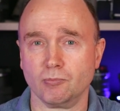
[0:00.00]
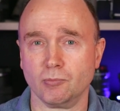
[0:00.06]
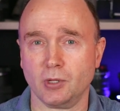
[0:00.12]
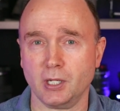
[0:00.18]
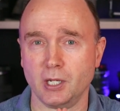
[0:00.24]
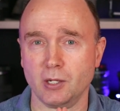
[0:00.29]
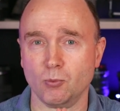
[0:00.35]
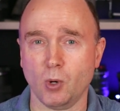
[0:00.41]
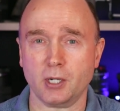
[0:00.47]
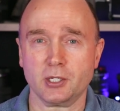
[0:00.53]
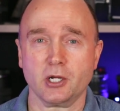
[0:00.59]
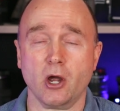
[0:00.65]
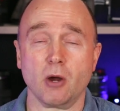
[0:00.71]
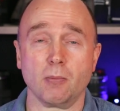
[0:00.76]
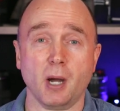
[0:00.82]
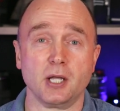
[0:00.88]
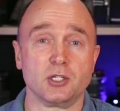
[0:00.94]
the
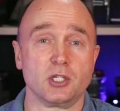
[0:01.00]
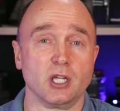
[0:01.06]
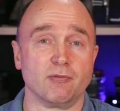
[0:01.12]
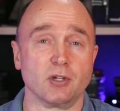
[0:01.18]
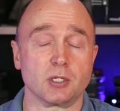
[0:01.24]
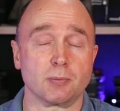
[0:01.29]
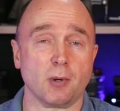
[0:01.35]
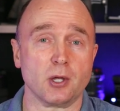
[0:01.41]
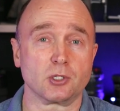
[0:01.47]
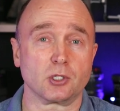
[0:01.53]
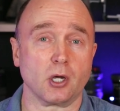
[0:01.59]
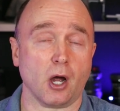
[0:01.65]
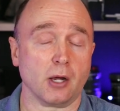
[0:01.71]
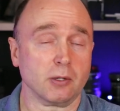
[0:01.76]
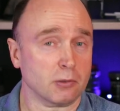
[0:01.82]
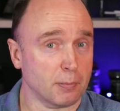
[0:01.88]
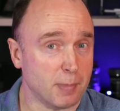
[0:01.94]
1TB CFexpress
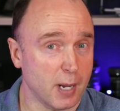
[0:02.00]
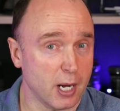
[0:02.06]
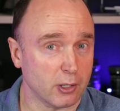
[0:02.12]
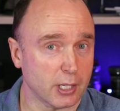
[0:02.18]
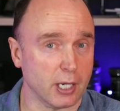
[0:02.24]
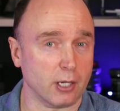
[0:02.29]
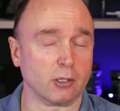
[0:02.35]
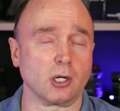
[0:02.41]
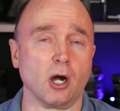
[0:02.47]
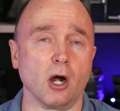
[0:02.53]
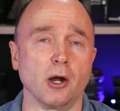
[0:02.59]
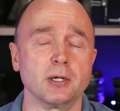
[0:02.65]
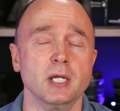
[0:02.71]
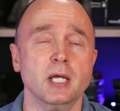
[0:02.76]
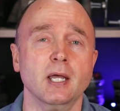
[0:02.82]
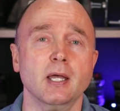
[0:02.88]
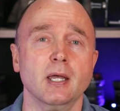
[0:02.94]
card, the Pergear
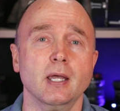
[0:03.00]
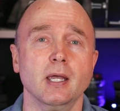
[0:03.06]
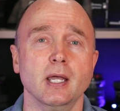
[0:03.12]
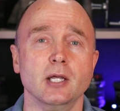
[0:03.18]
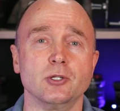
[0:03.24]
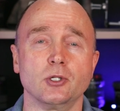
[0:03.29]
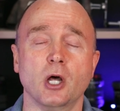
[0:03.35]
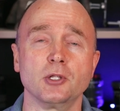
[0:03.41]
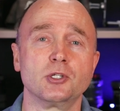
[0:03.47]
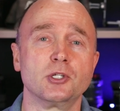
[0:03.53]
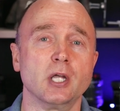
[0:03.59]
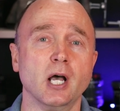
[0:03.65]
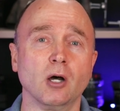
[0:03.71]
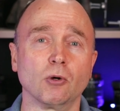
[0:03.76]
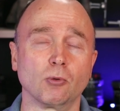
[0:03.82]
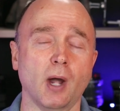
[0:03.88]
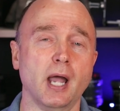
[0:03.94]
card, is on
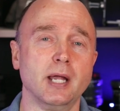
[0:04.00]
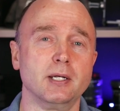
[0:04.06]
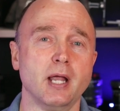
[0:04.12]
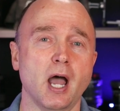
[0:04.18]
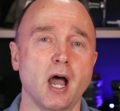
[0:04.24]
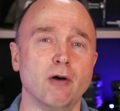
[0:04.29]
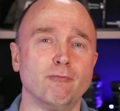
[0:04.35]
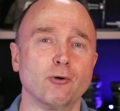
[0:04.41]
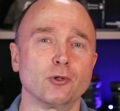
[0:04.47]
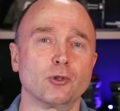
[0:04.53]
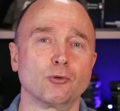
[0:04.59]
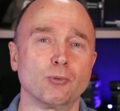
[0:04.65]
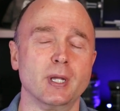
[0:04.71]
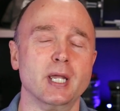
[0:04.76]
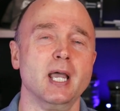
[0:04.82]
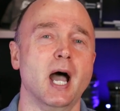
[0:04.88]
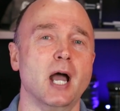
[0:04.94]
sale right now for
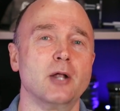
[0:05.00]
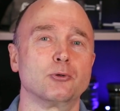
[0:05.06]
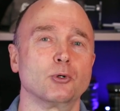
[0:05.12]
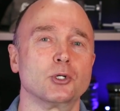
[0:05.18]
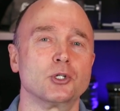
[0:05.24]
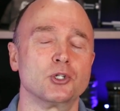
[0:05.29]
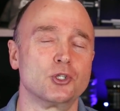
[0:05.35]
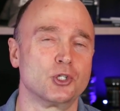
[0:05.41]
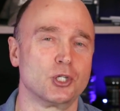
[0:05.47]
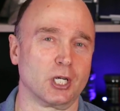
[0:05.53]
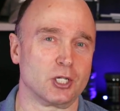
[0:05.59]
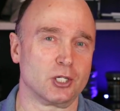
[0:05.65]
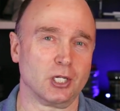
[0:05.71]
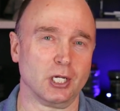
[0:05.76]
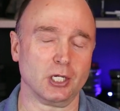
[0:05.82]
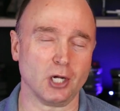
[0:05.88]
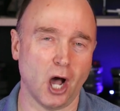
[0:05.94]

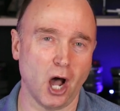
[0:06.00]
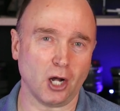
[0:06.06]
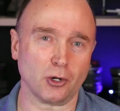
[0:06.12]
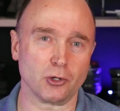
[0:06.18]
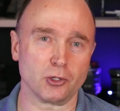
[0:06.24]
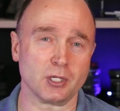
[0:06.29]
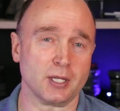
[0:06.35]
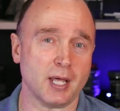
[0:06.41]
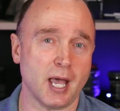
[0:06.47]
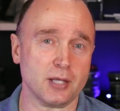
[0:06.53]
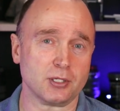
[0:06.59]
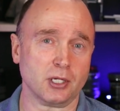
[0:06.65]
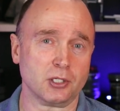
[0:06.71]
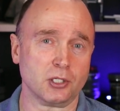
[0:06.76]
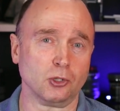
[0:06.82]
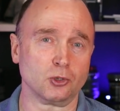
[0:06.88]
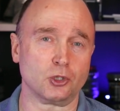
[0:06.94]
$360, and that's
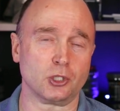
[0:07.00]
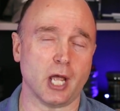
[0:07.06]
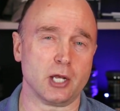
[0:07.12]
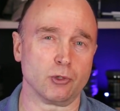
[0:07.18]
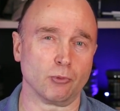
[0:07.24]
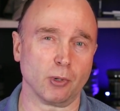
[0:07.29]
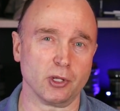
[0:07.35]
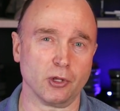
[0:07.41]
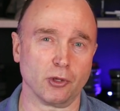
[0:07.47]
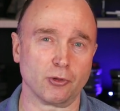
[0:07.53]
until January the